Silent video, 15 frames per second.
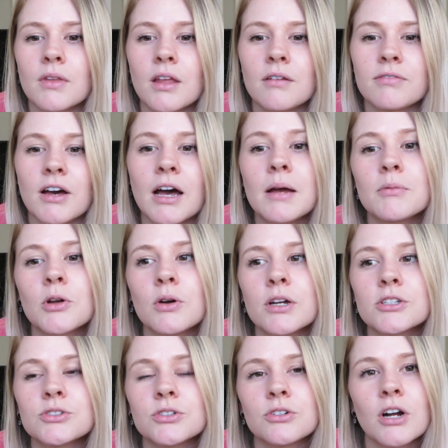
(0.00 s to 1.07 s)
If I'm
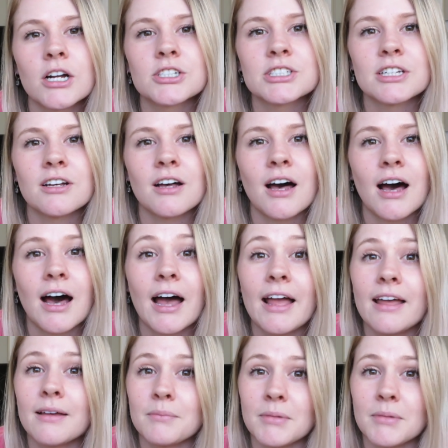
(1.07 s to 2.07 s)
going to a garage sale, I